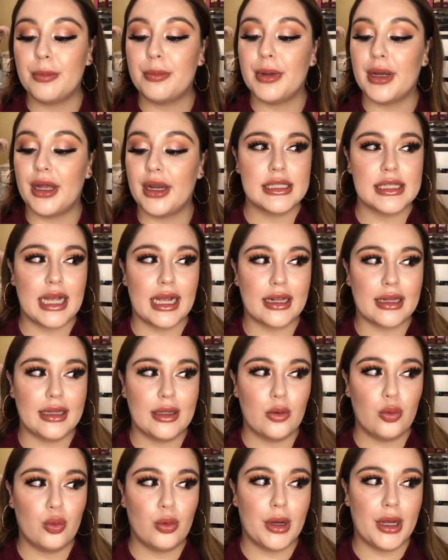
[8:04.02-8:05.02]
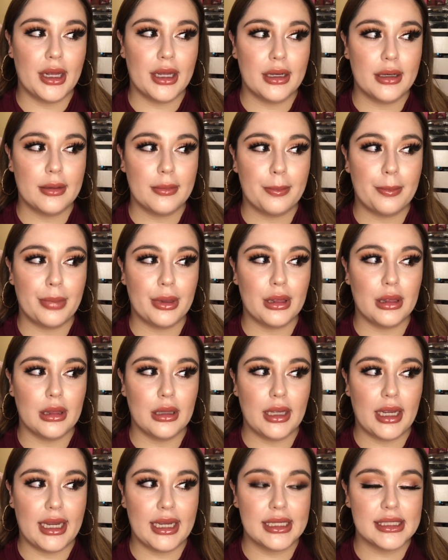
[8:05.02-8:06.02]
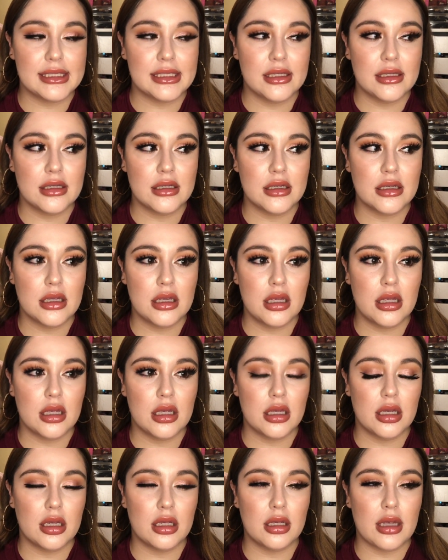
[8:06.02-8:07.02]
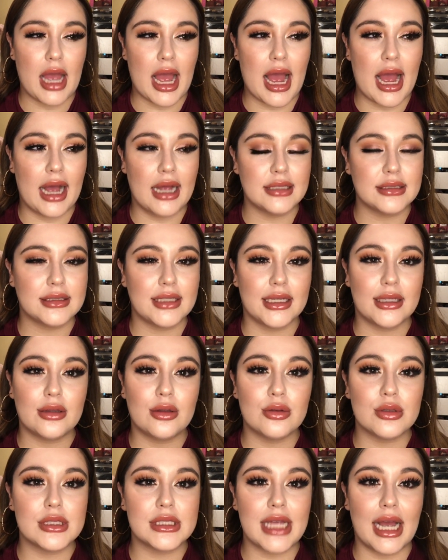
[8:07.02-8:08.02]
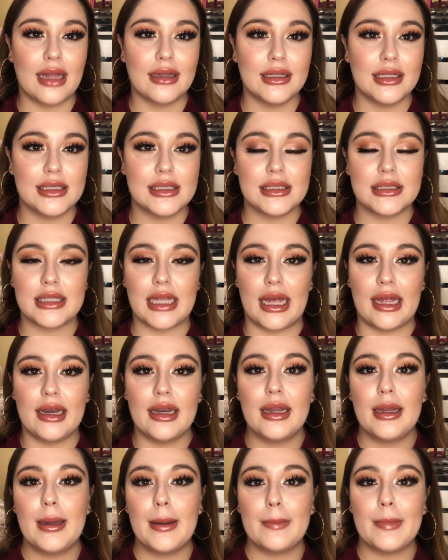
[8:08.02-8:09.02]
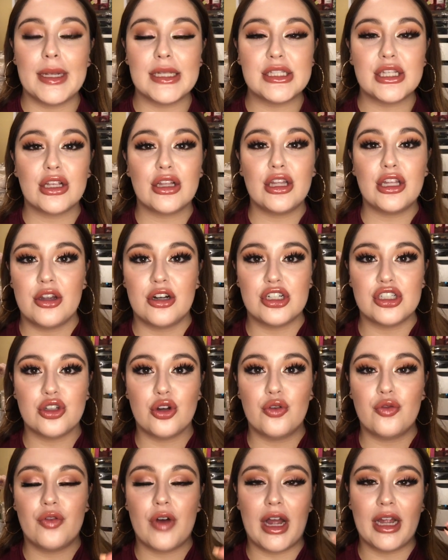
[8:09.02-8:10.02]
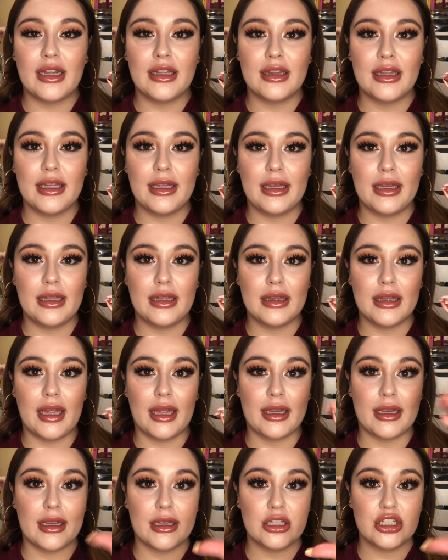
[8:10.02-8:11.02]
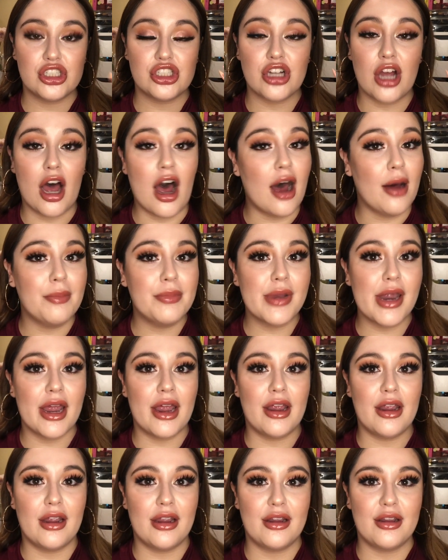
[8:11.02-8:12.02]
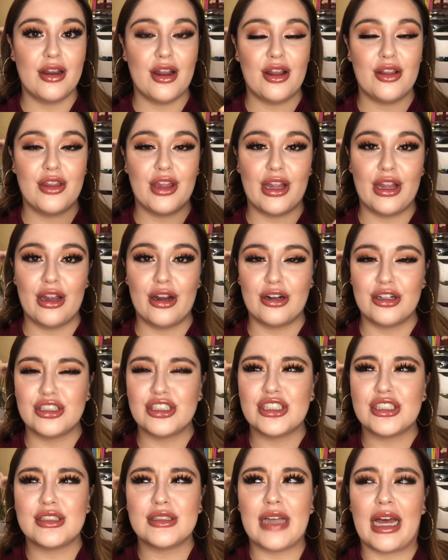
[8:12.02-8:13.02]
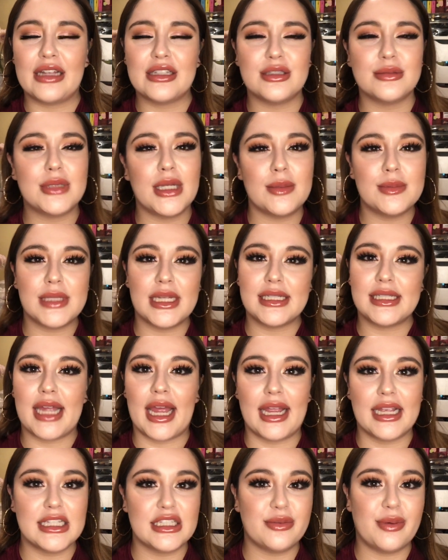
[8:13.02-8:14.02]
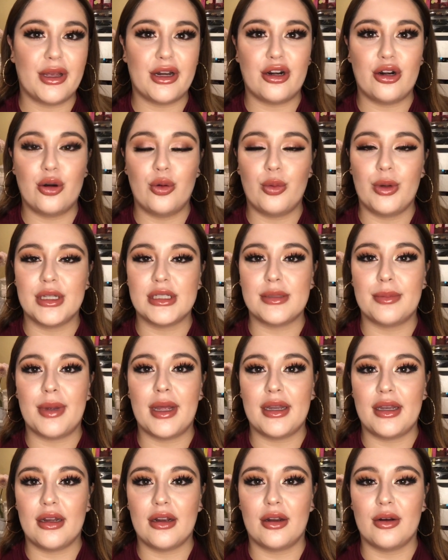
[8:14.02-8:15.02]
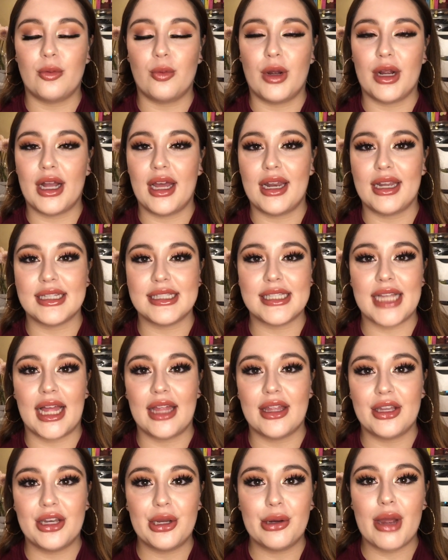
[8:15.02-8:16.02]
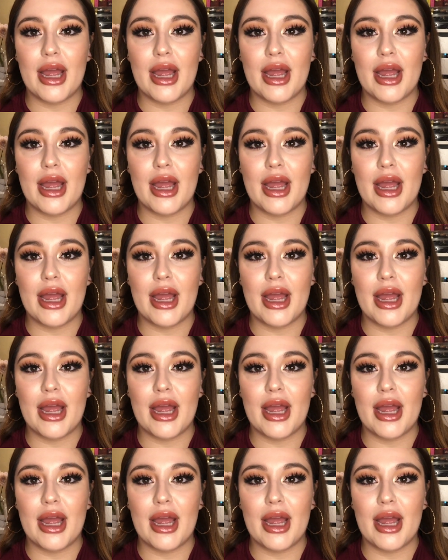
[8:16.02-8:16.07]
but exactly what place has like those salads that basically are so finely like chopped, and they are just, sometimes they taste better with depending on what kind of salad you